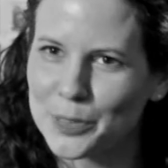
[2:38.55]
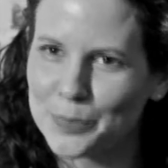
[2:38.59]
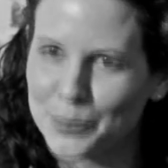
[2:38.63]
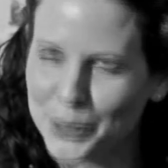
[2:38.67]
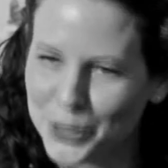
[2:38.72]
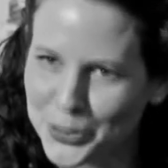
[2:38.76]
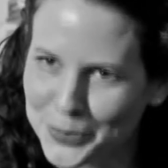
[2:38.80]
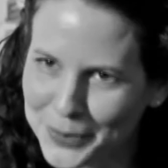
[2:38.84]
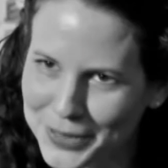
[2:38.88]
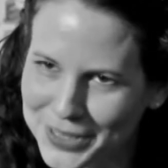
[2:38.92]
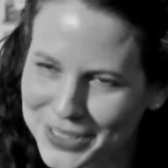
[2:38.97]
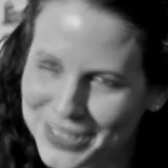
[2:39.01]

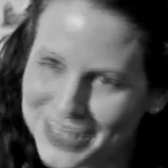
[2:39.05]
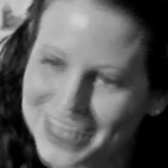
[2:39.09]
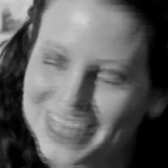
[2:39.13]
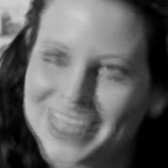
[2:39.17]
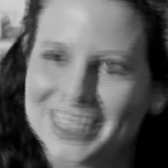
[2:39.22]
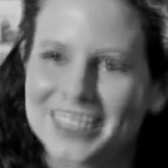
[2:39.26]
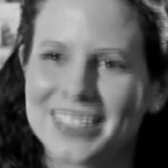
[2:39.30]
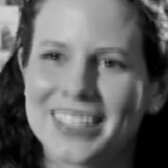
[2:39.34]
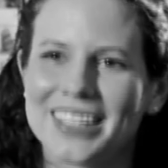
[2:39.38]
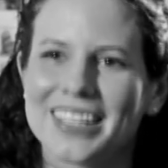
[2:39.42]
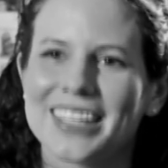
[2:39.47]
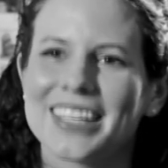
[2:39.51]
purpose,
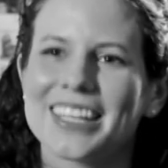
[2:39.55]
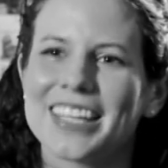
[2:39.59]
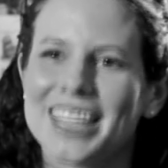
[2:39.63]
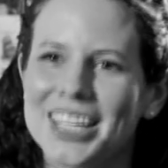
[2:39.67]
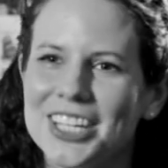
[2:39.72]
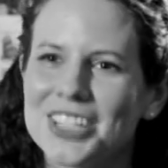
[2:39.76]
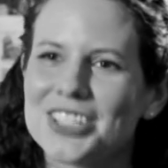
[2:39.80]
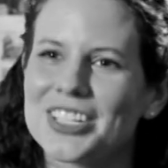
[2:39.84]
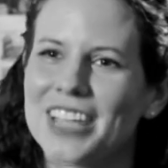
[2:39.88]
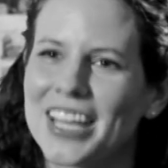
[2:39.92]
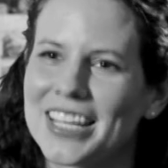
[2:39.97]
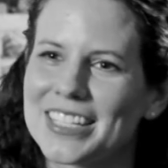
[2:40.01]

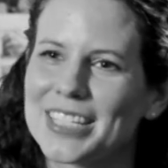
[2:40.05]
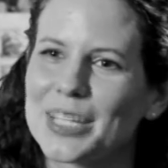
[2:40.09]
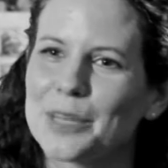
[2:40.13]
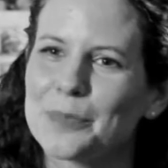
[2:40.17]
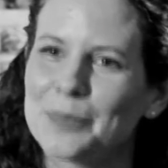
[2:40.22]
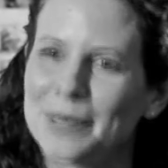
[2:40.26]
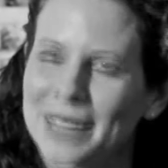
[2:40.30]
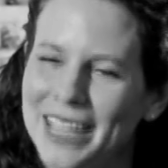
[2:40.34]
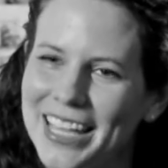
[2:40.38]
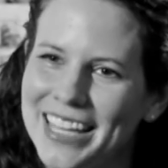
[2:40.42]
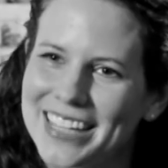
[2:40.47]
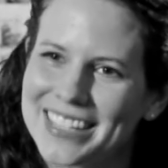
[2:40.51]
each has a
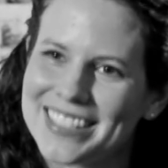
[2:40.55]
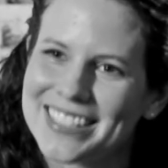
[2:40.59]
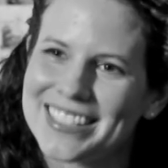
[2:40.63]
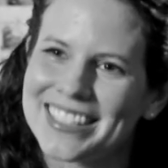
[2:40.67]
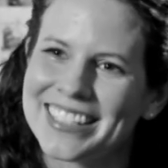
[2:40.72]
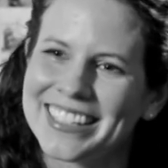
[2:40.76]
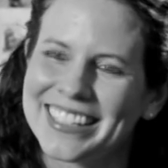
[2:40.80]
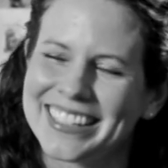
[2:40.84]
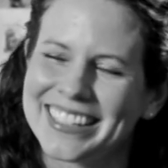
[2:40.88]
place.